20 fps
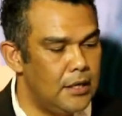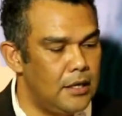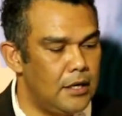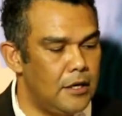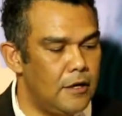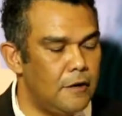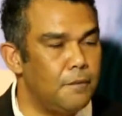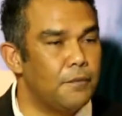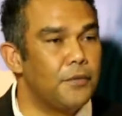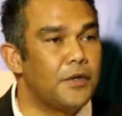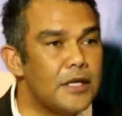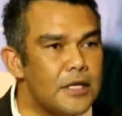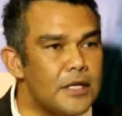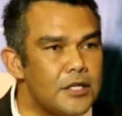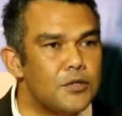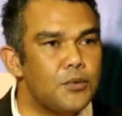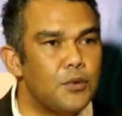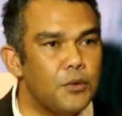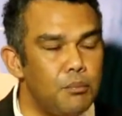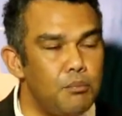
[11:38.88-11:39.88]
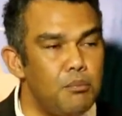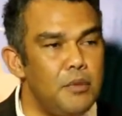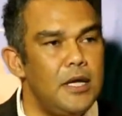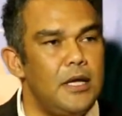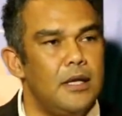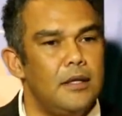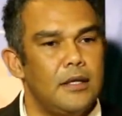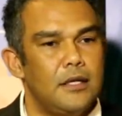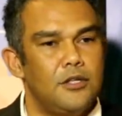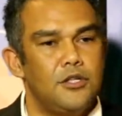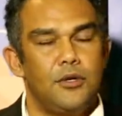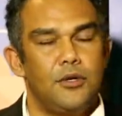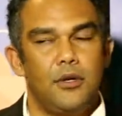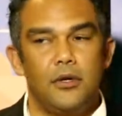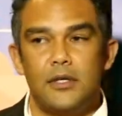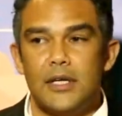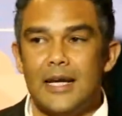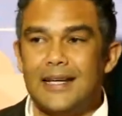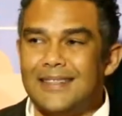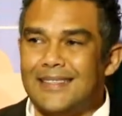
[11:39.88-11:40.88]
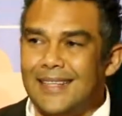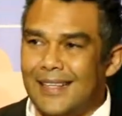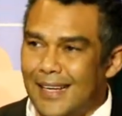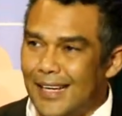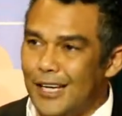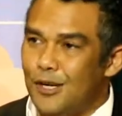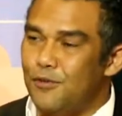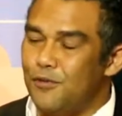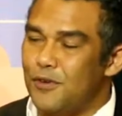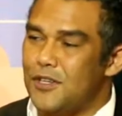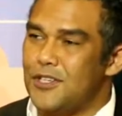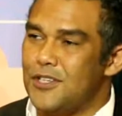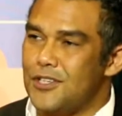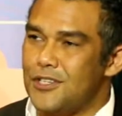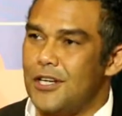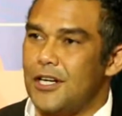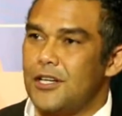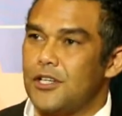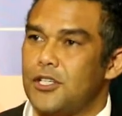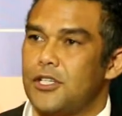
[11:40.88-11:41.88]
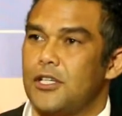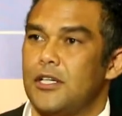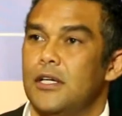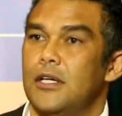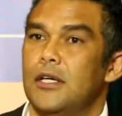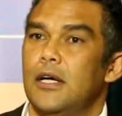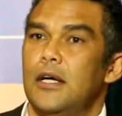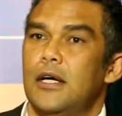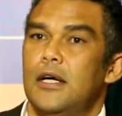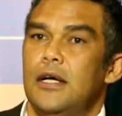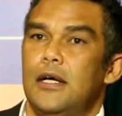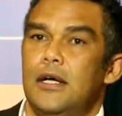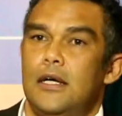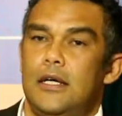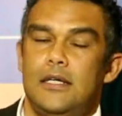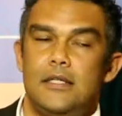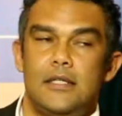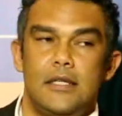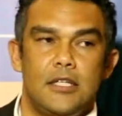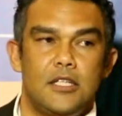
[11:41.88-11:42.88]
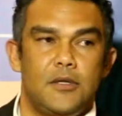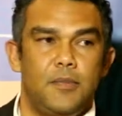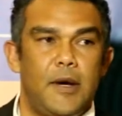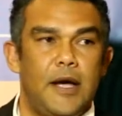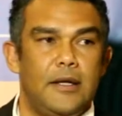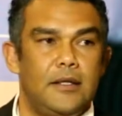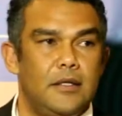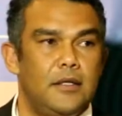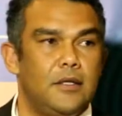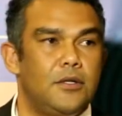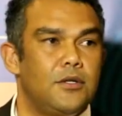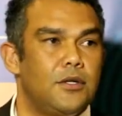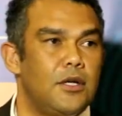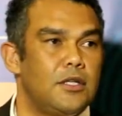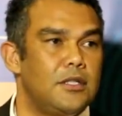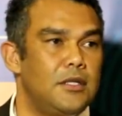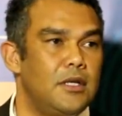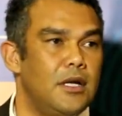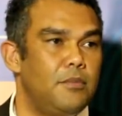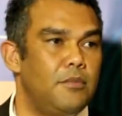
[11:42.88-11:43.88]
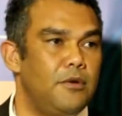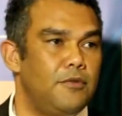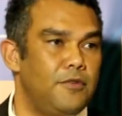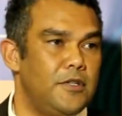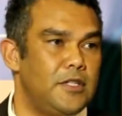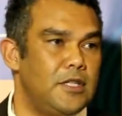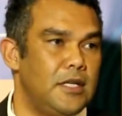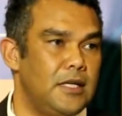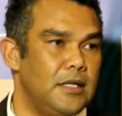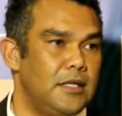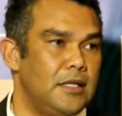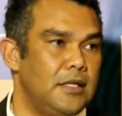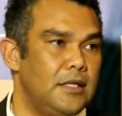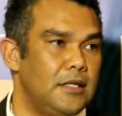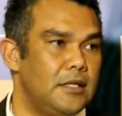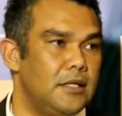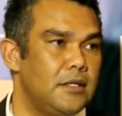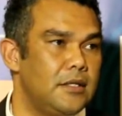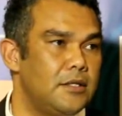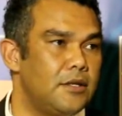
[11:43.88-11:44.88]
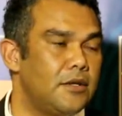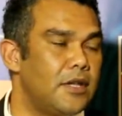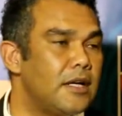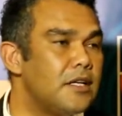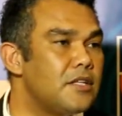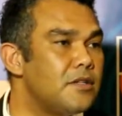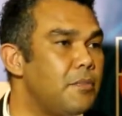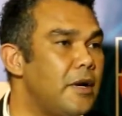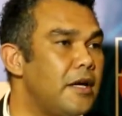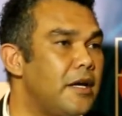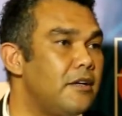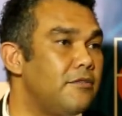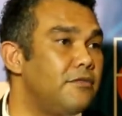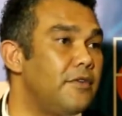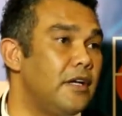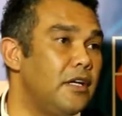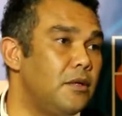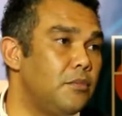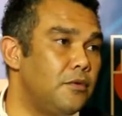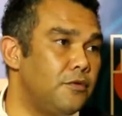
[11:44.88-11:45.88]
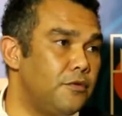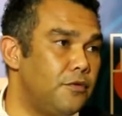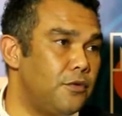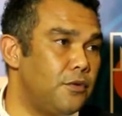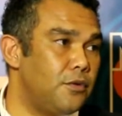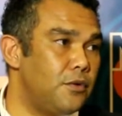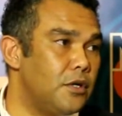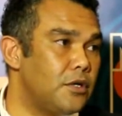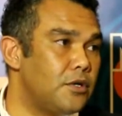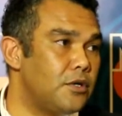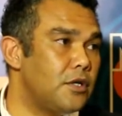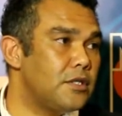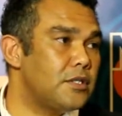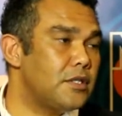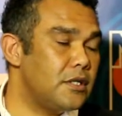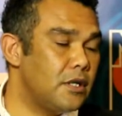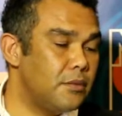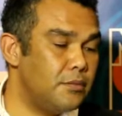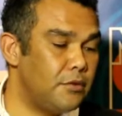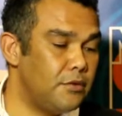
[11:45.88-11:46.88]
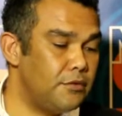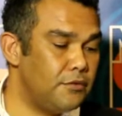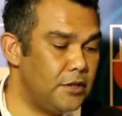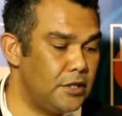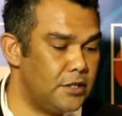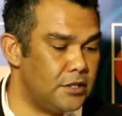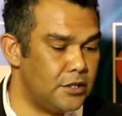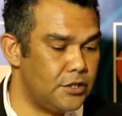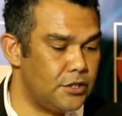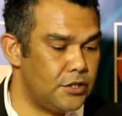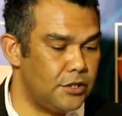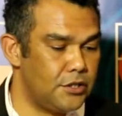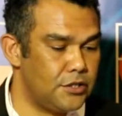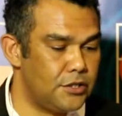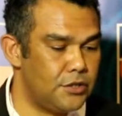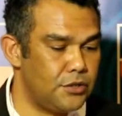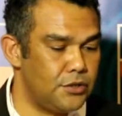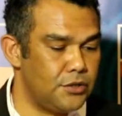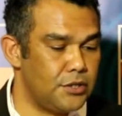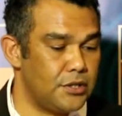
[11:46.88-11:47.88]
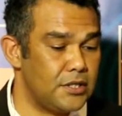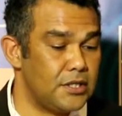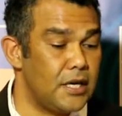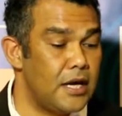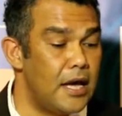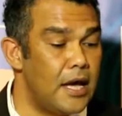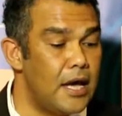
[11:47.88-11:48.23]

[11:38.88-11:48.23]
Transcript: Um, this would mean that your data infrastructure is expanded across a number of facilities. So that is made available for across a number of research institutions.